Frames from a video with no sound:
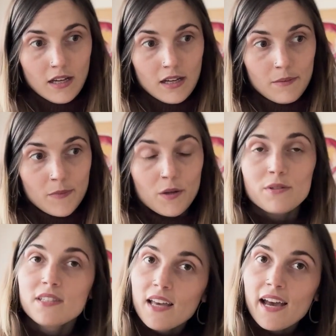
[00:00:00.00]
there
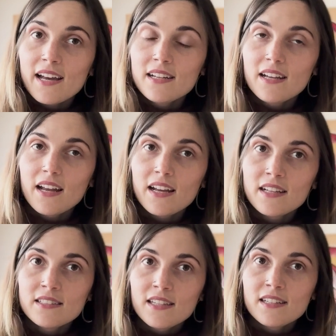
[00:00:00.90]
was that.
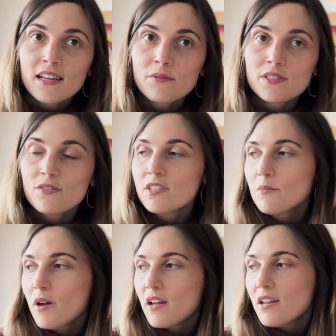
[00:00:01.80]
And then I was
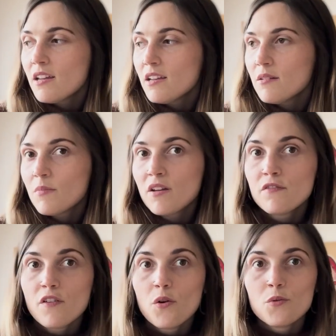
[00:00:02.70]
using my
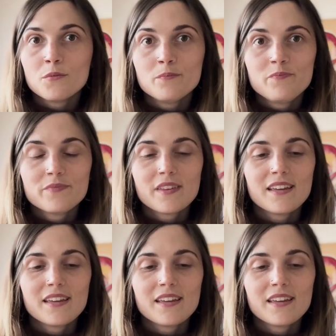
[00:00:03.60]
phone.